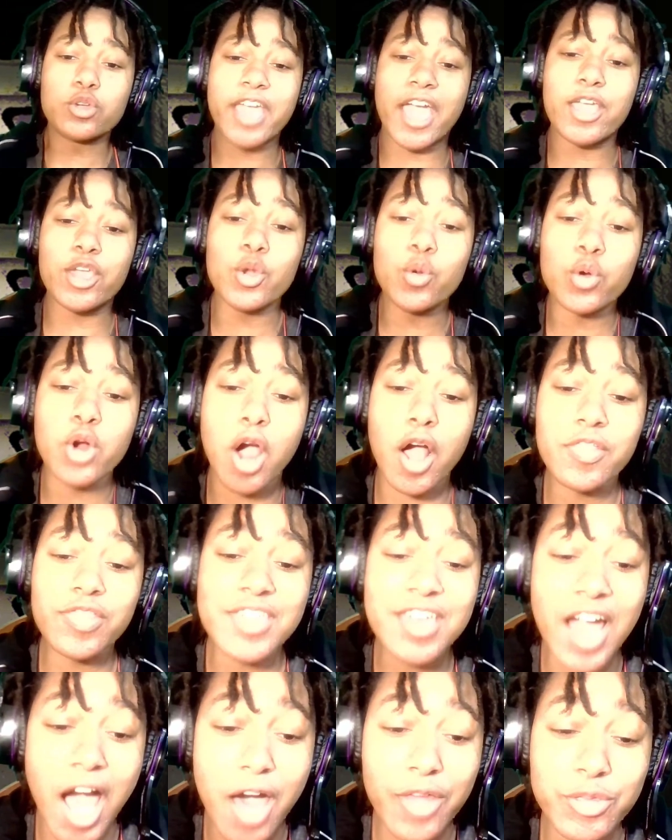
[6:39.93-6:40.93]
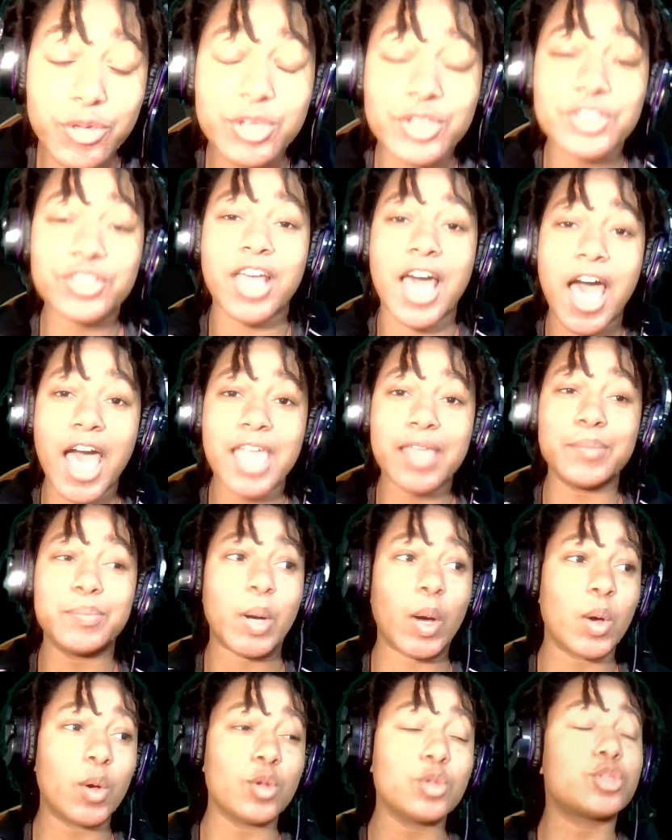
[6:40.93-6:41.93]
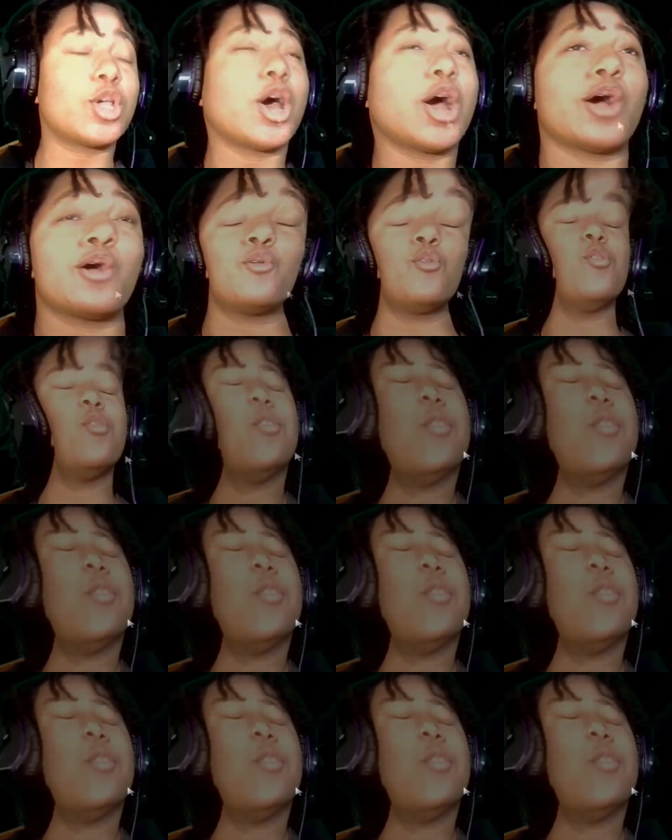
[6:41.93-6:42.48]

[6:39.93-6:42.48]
get? You were on the other side, bozo.